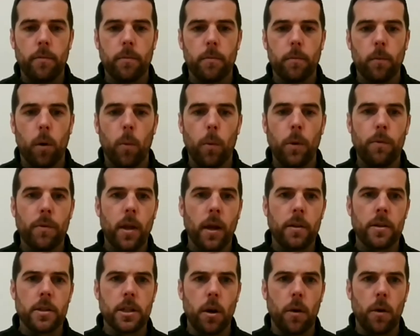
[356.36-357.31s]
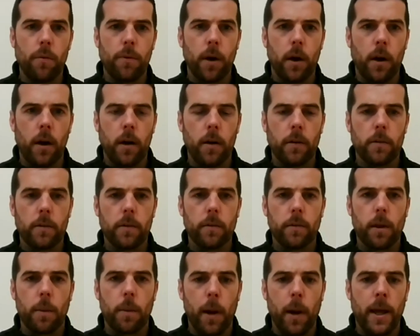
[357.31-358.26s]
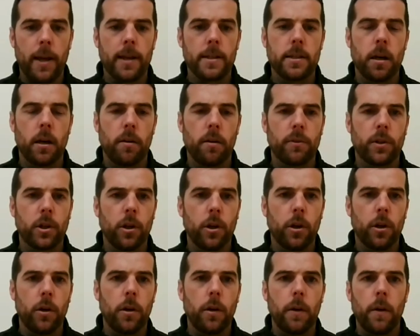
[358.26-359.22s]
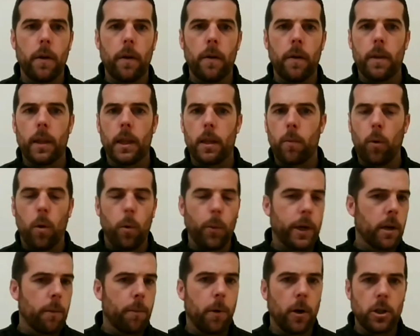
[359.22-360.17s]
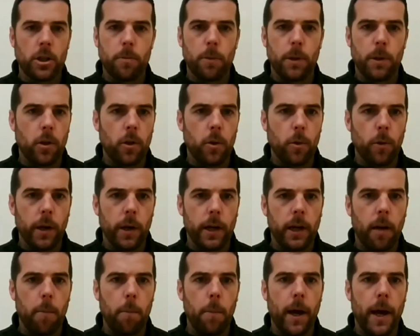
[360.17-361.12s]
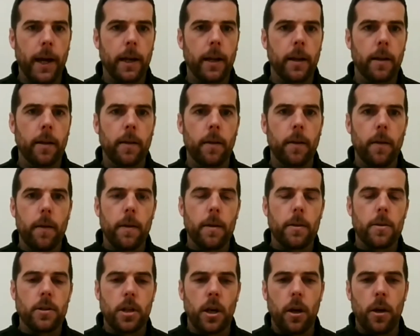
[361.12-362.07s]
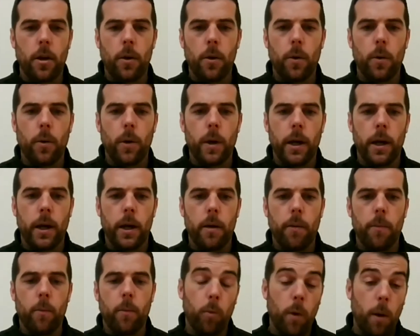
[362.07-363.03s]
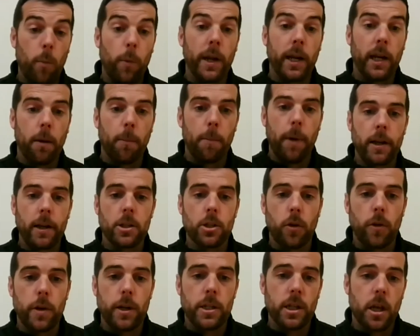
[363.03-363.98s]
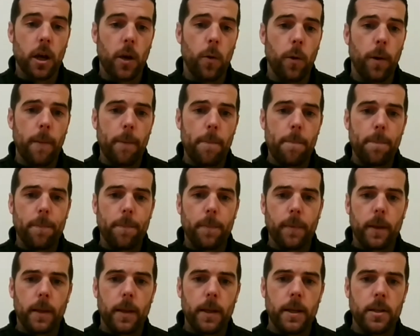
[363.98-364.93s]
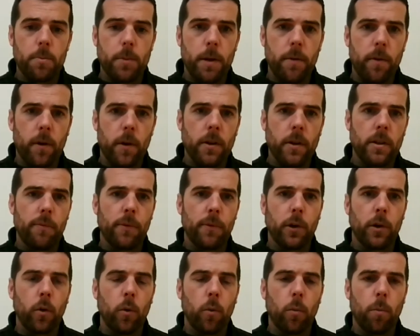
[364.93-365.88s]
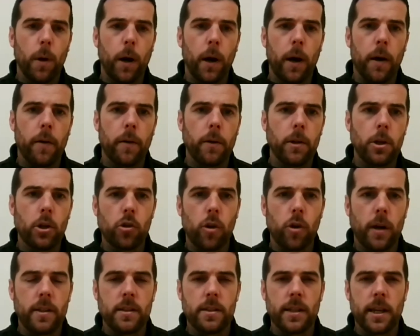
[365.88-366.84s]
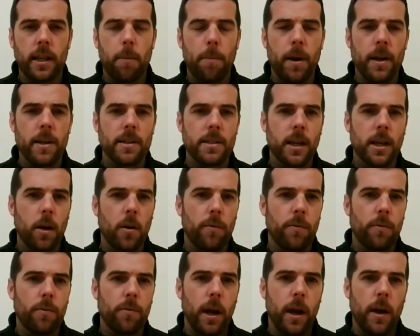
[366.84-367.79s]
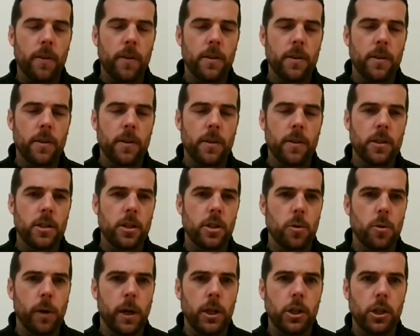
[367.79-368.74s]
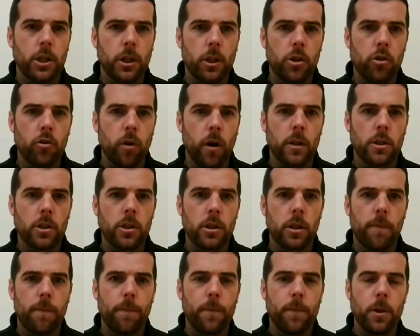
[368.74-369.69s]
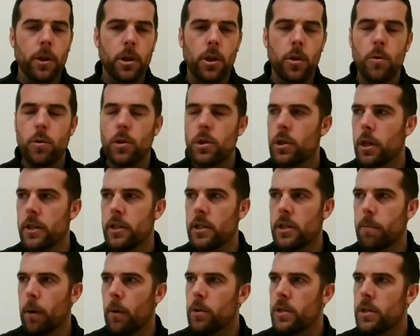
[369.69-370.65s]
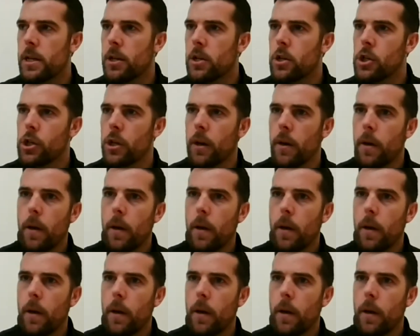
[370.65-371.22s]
what we've done so far, the players that I've got, what we could possibly do when I come back. So, or when we come sorry. So it's been very difficult, but you try to take the best out of the situation and try to use, I suppose, each